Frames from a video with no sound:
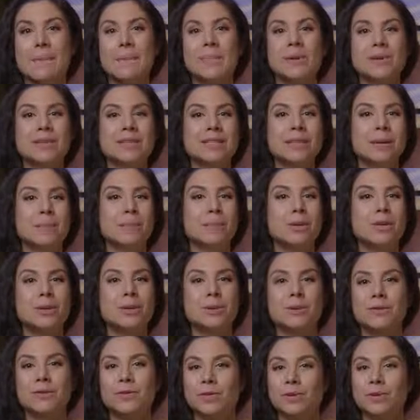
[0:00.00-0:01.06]
building
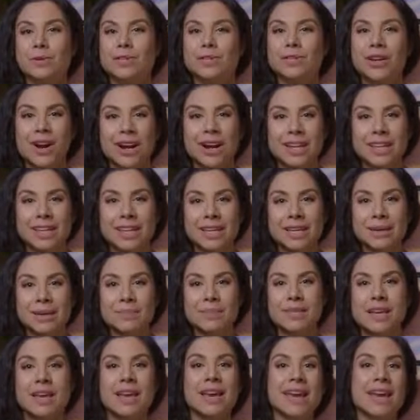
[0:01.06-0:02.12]
beautiful dark
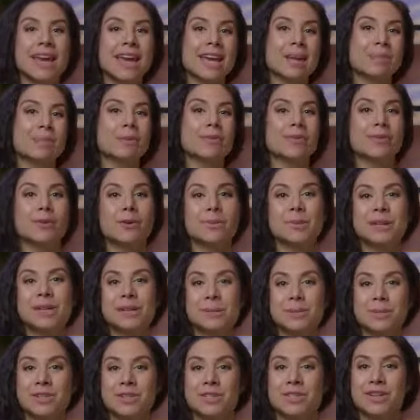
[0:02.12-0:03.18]
themes, and performant
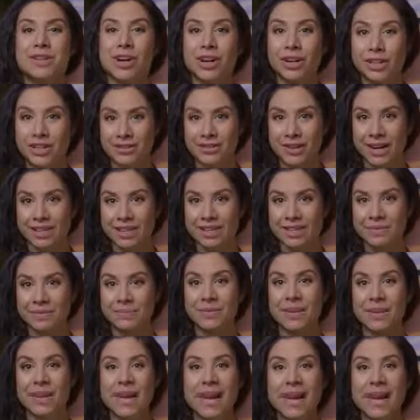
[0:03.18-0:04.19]
images in art direction,